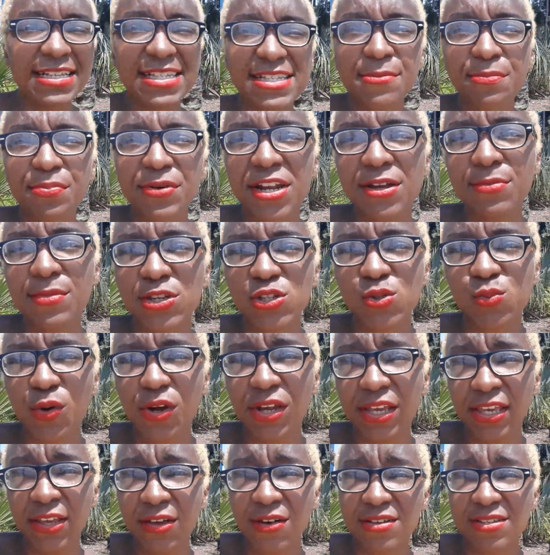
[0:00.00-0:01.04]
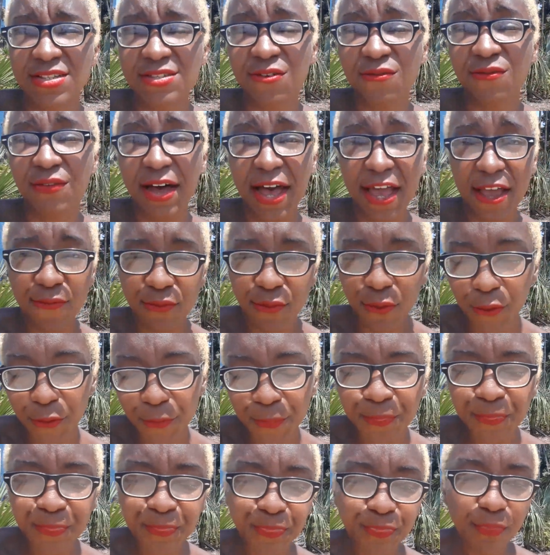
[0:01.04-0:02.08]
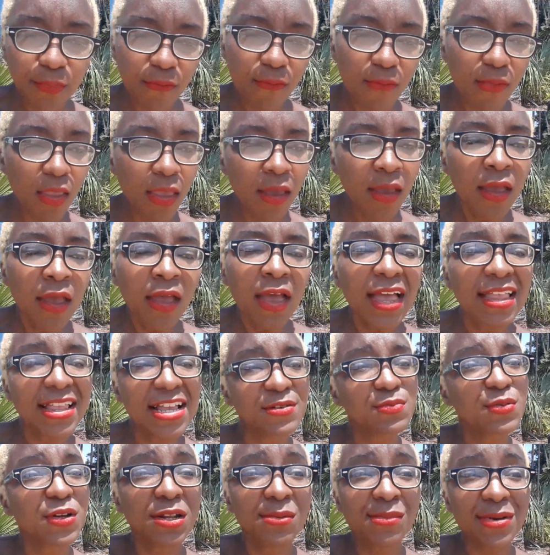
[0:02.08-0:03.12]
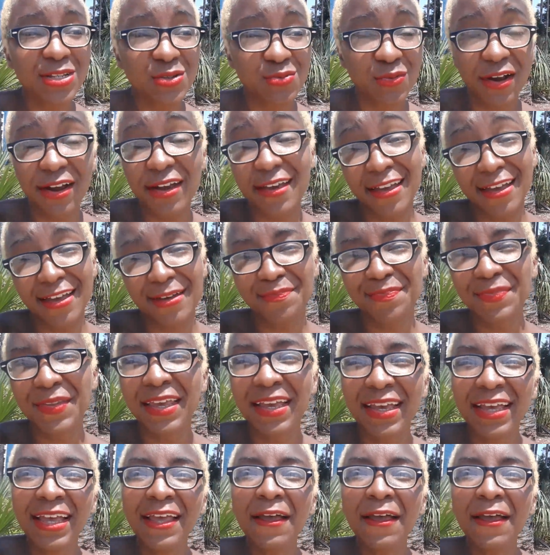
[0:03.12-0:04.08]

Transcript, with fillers: is I'm pretty much working on survival and that's pretty much where I am